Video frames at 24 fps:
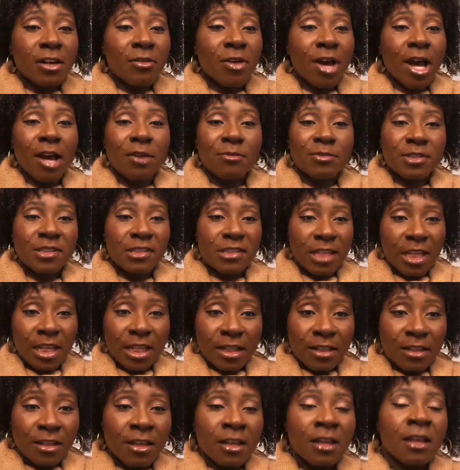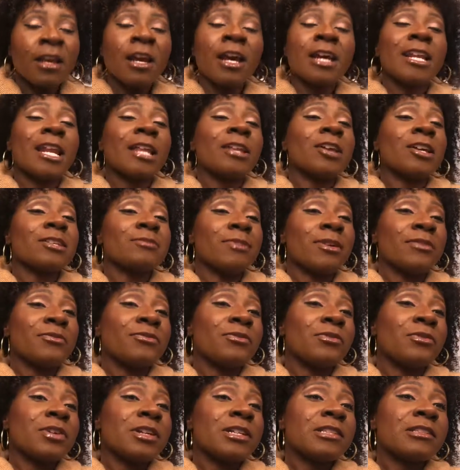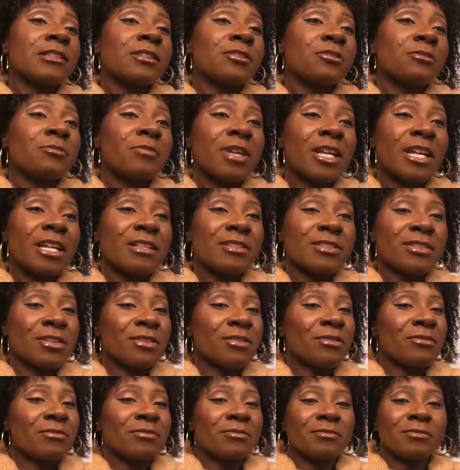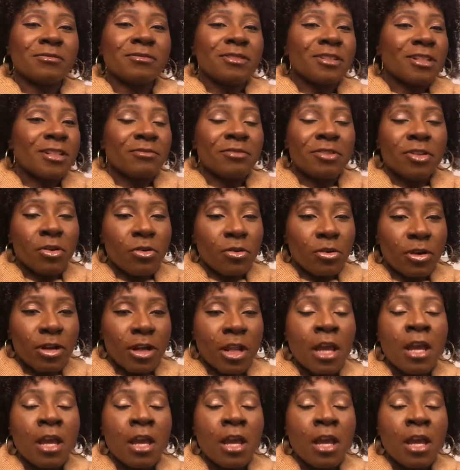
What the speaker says: I was sick and I lost my voice a little bit, so couldn't record.